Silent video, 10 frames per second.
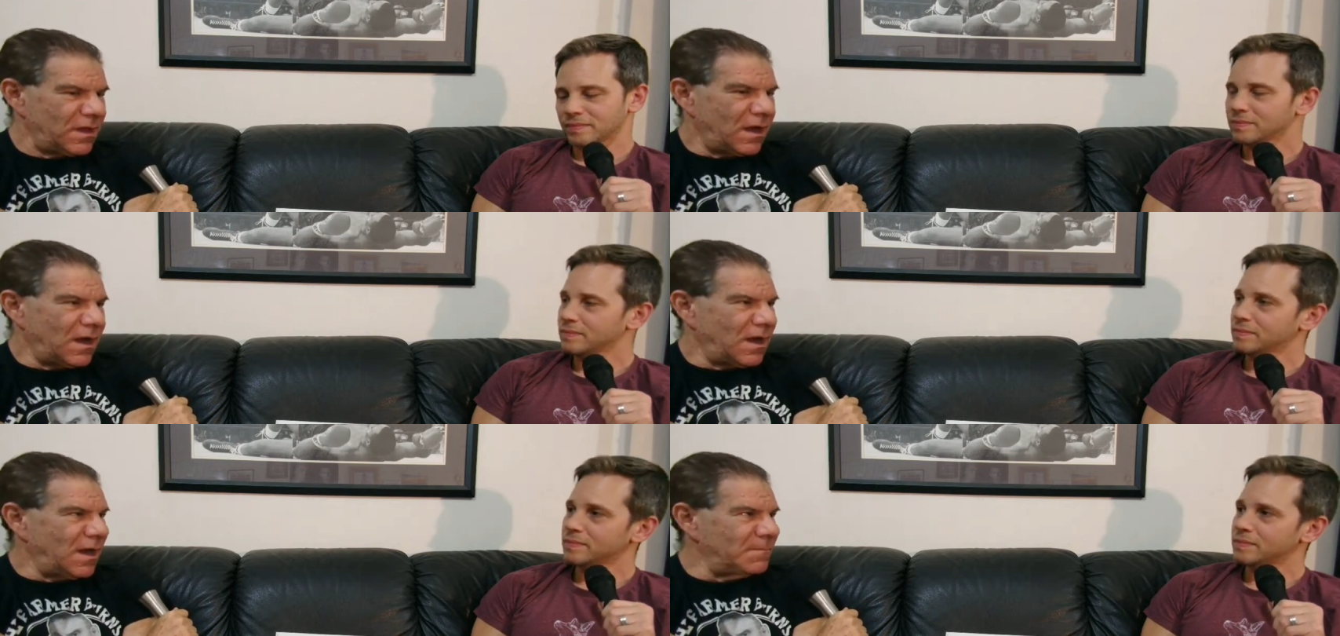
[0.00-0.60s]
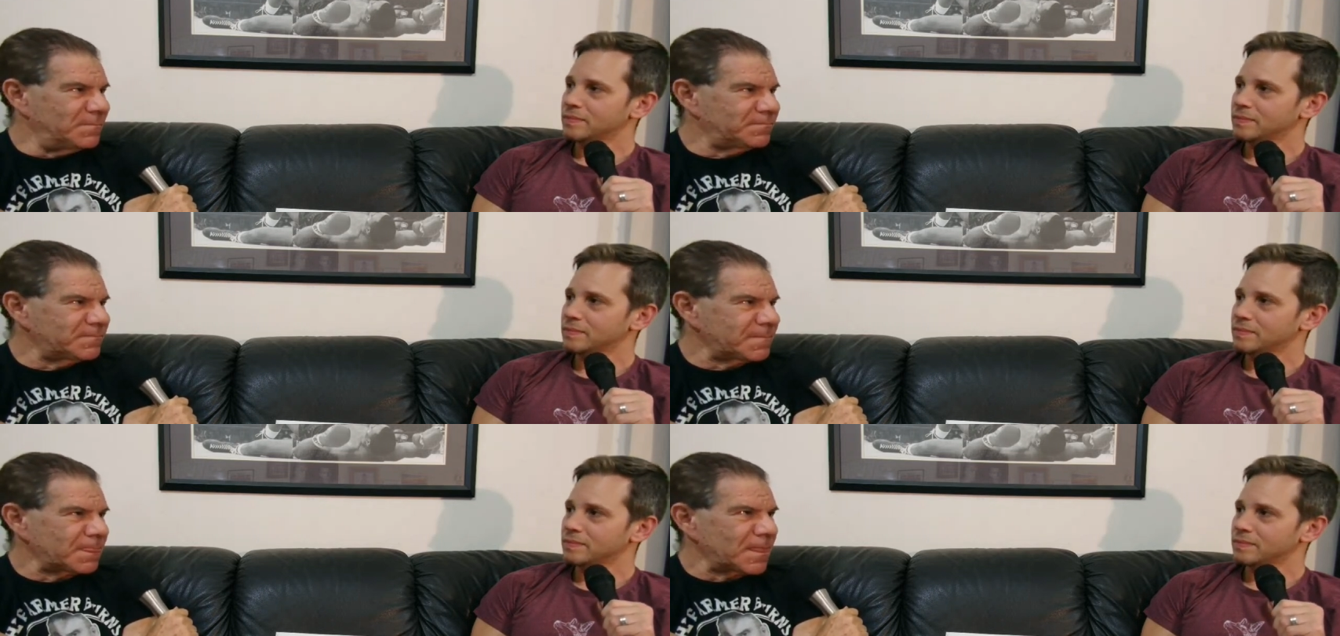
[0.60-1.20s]
Speaker 1: Um,
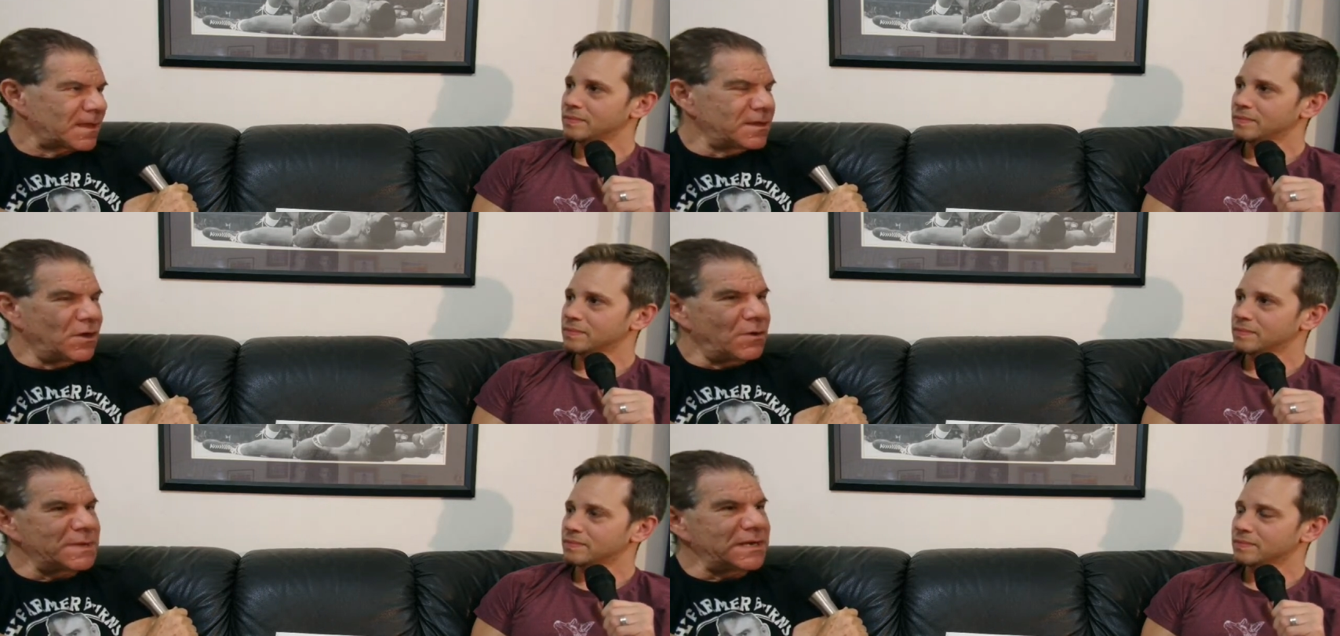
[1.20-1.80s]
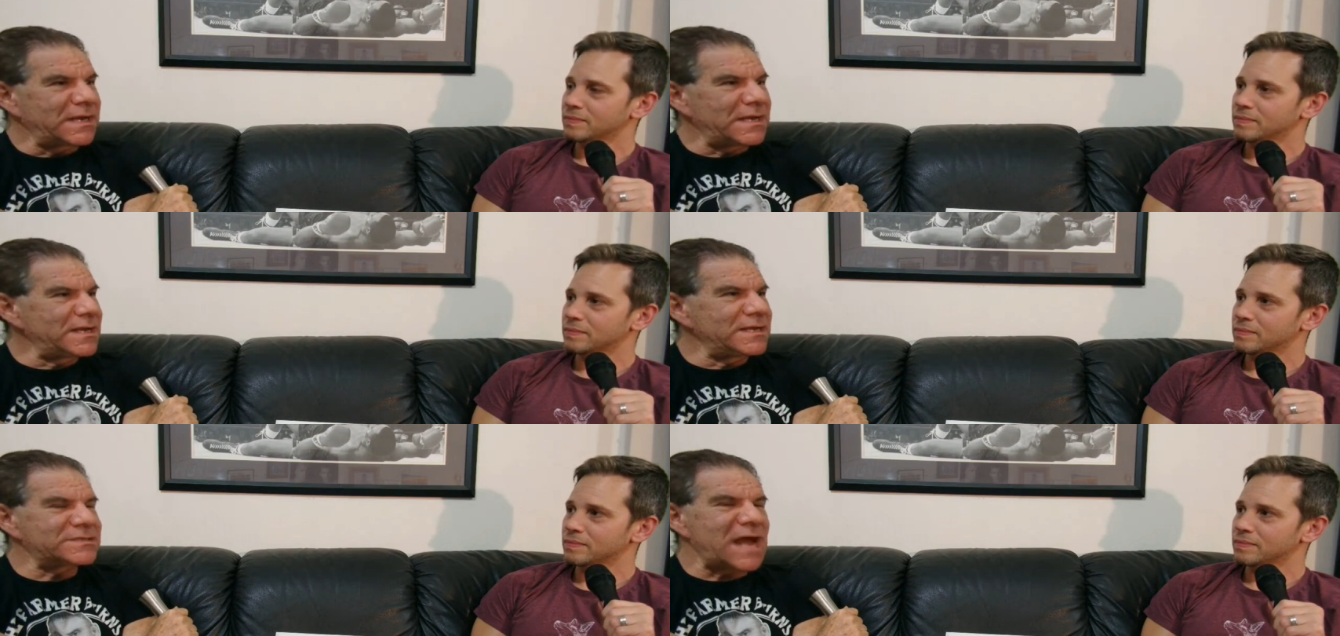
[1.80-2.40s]
you know, I mean,
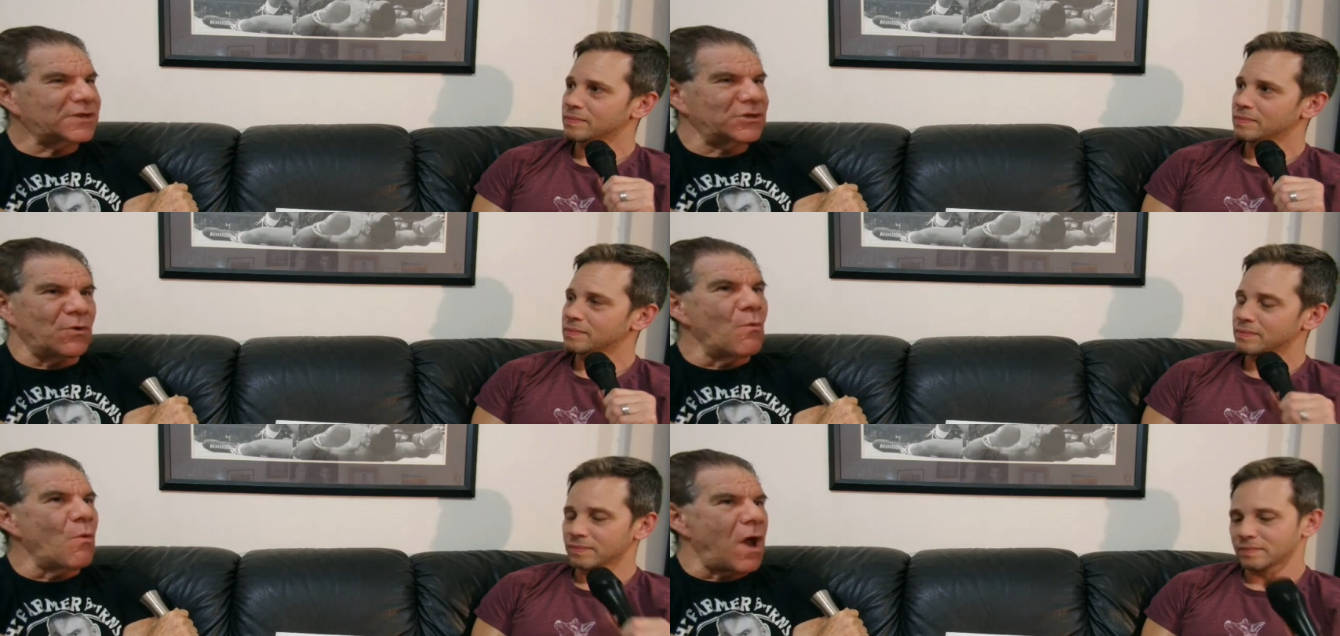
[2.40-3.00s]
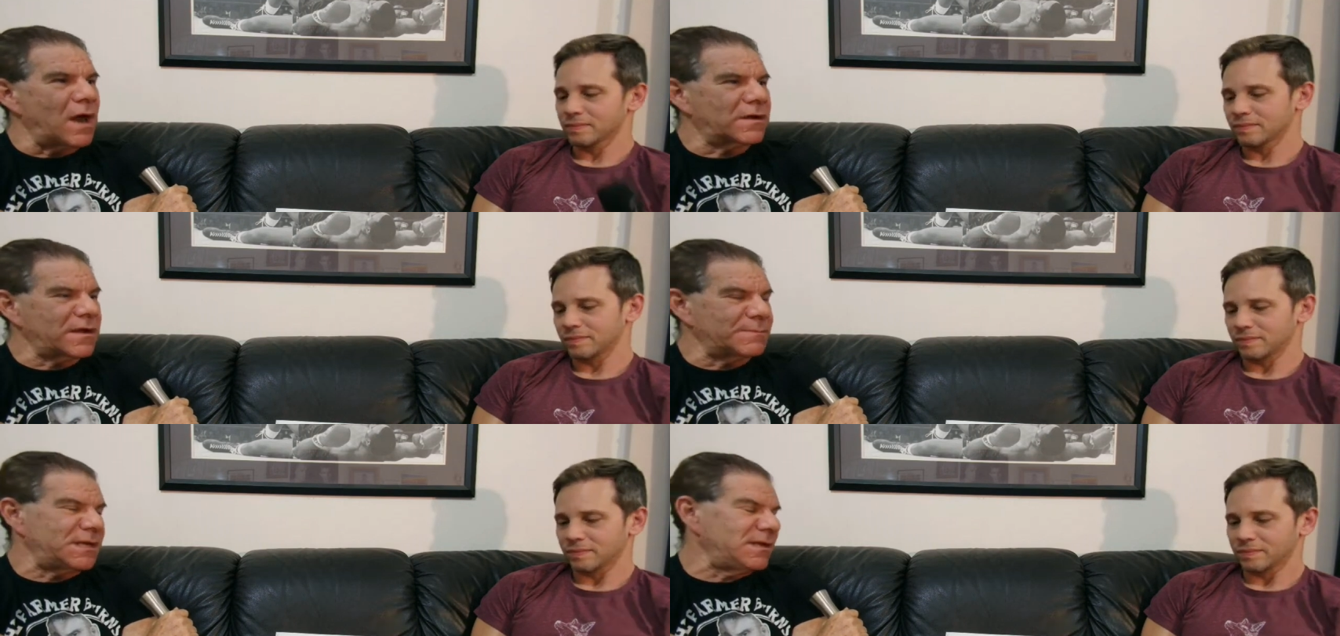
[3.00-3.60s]
he's not going to walk. I
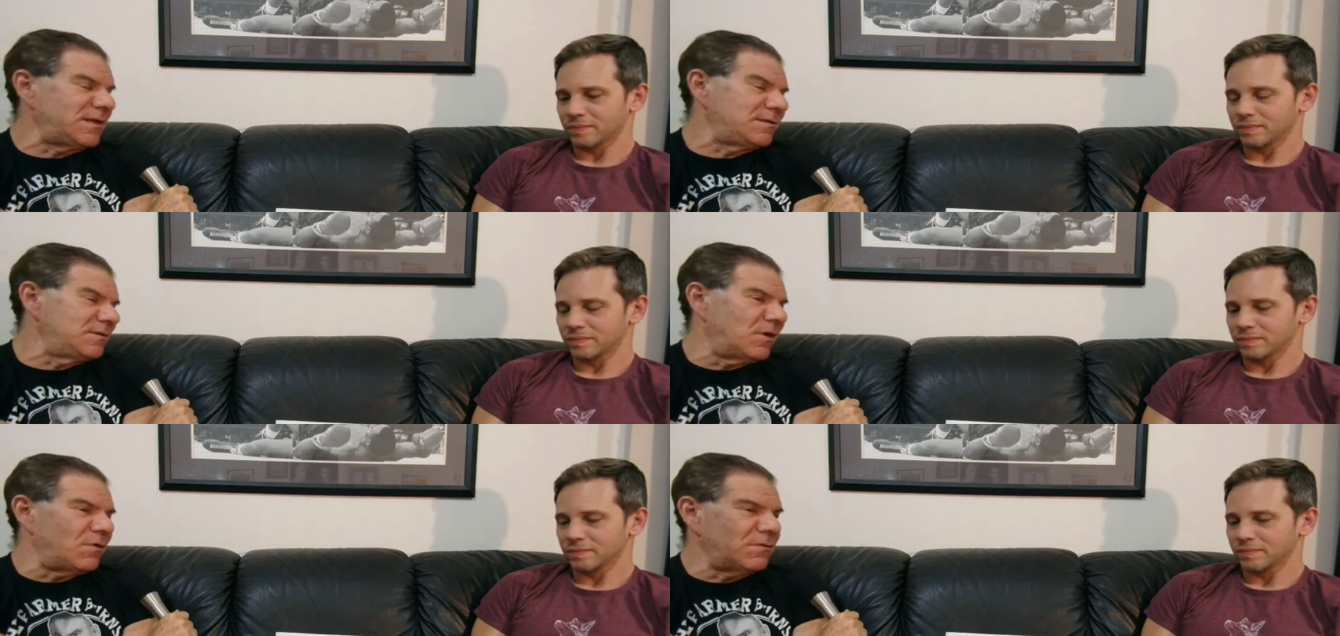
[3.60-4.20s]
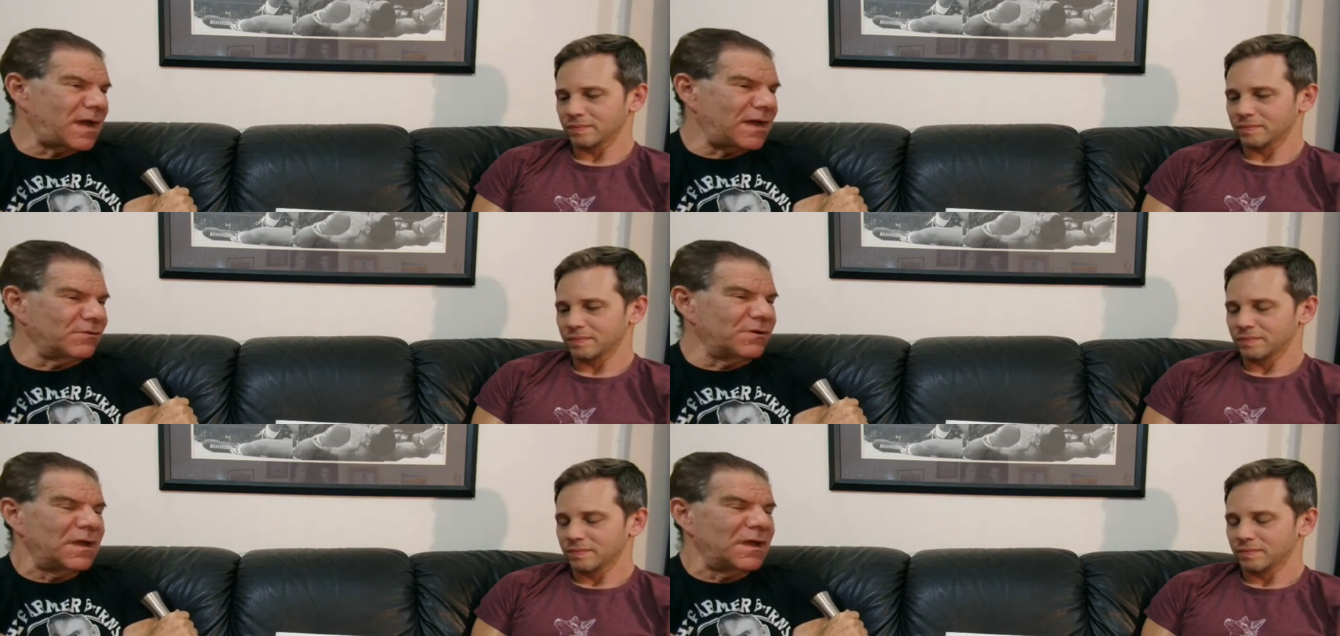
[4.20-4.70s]
mean, he, you know, I don't.